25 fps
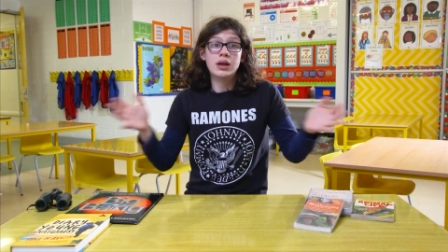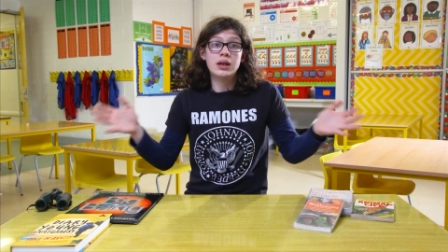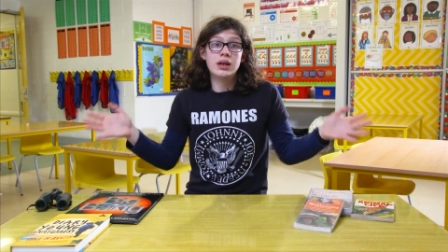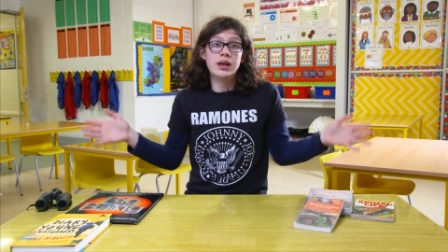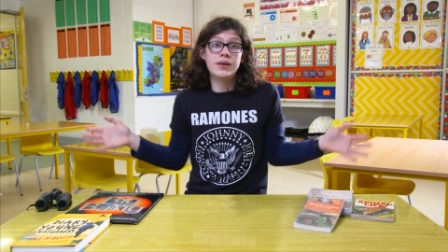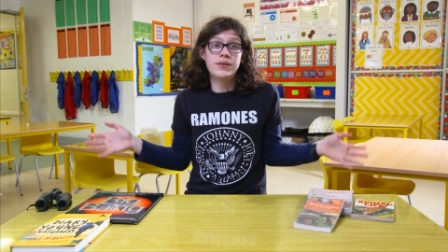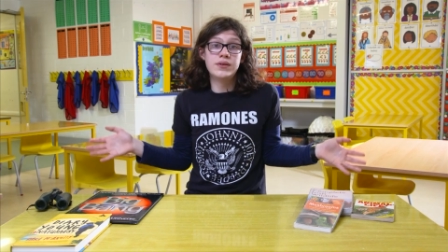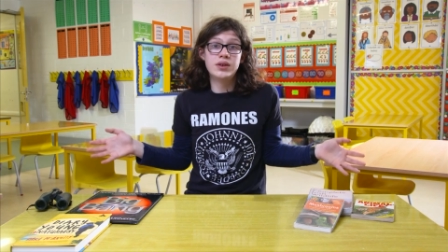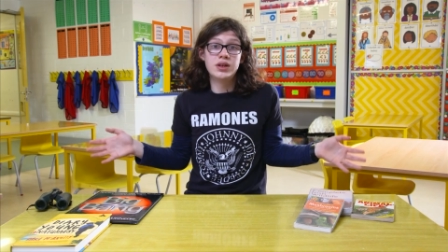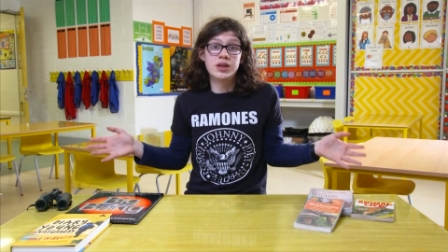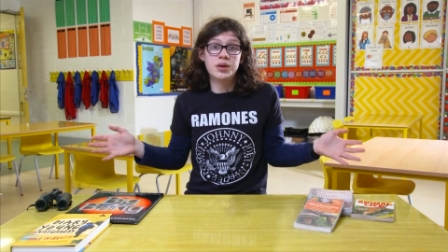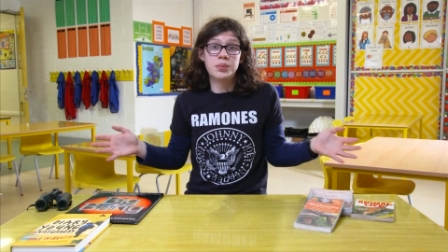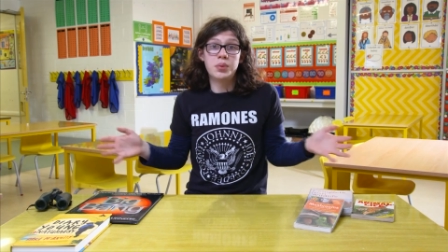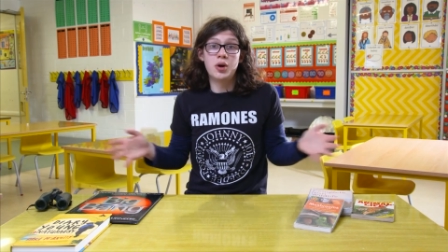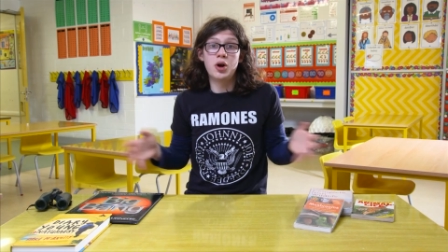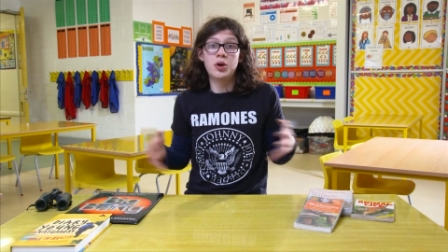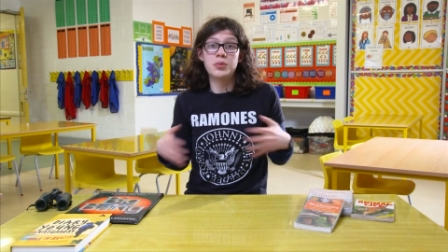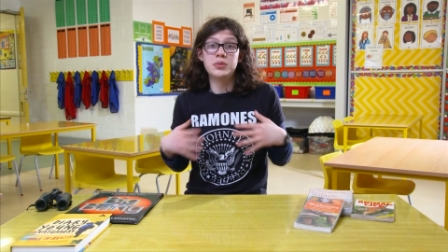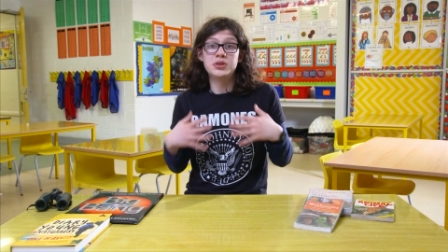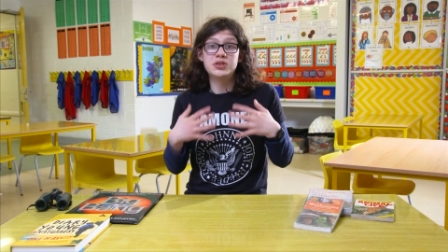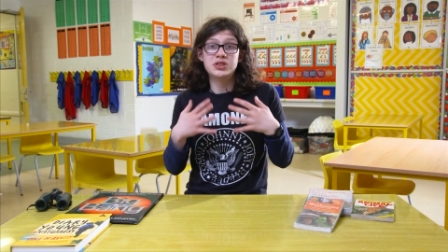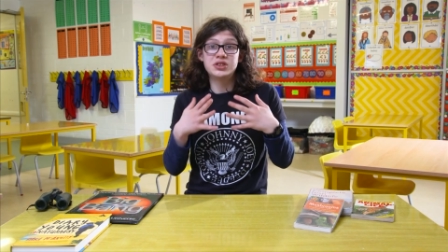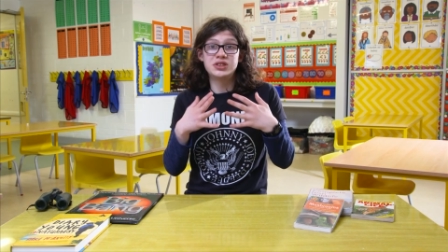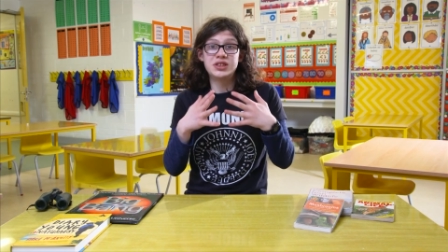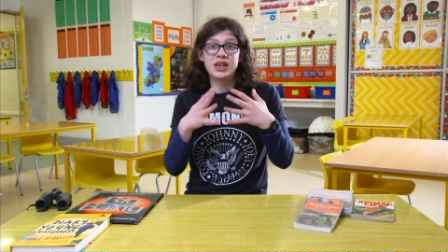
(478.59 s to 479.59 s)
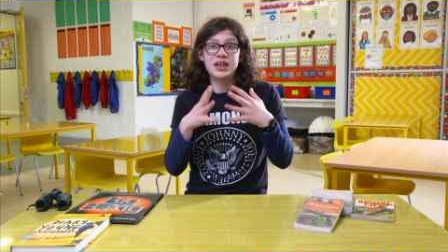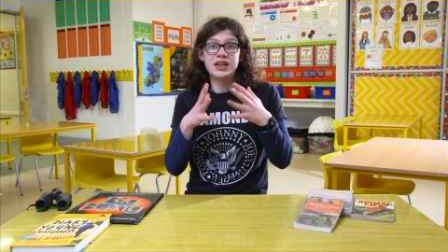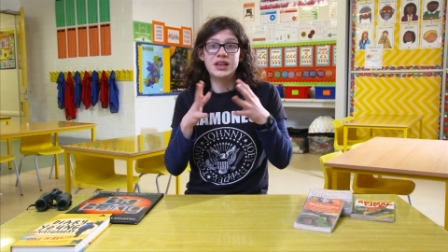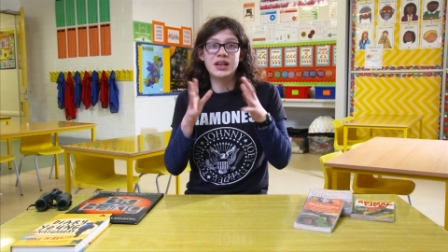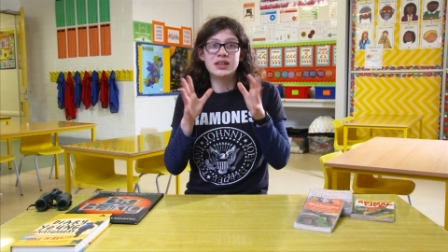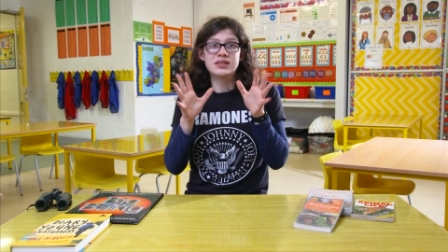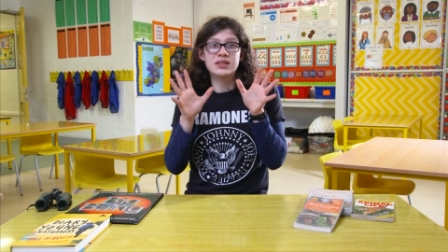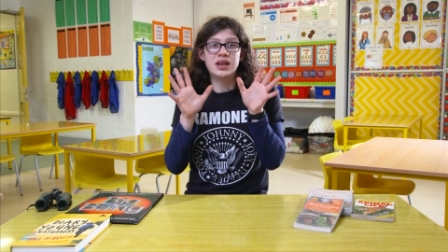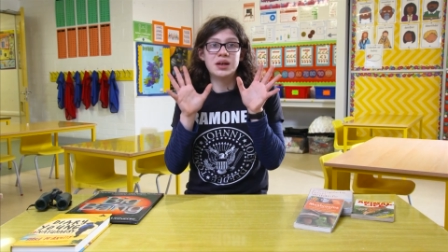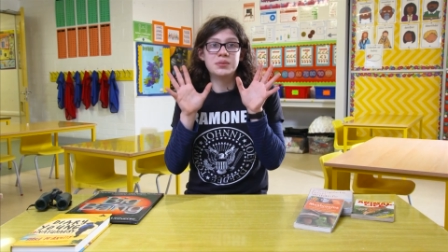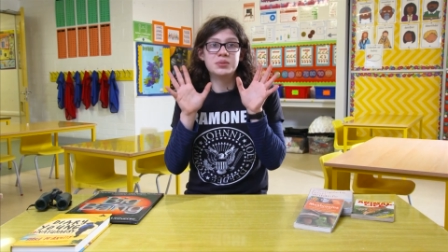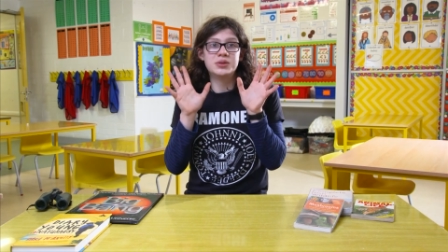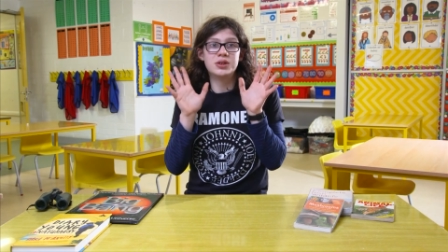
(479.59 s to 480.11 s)
living in an apartment, just taking
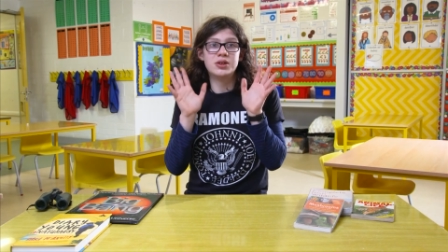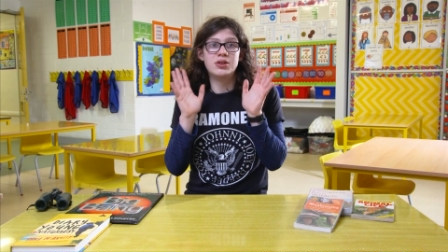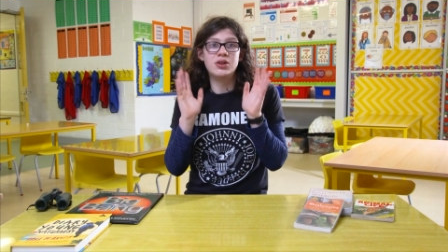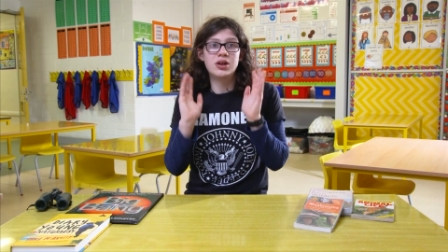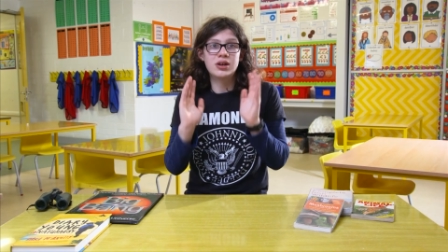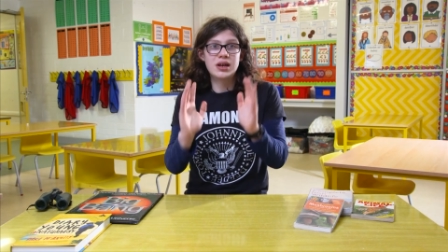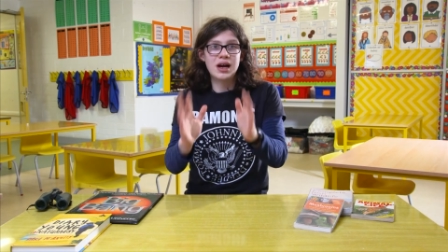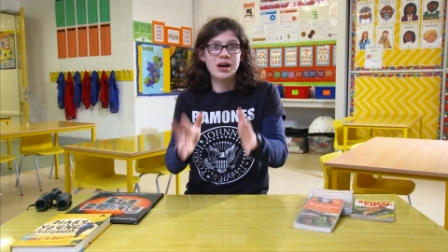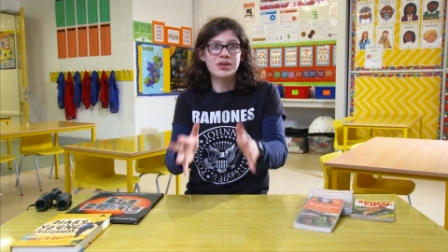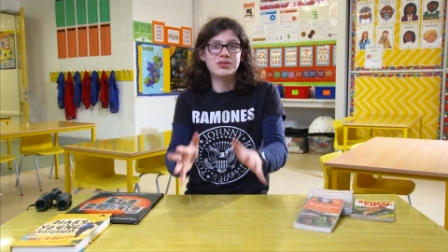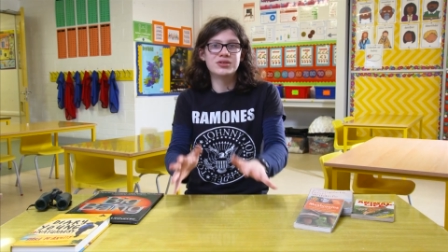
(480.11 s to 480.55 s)
that time to look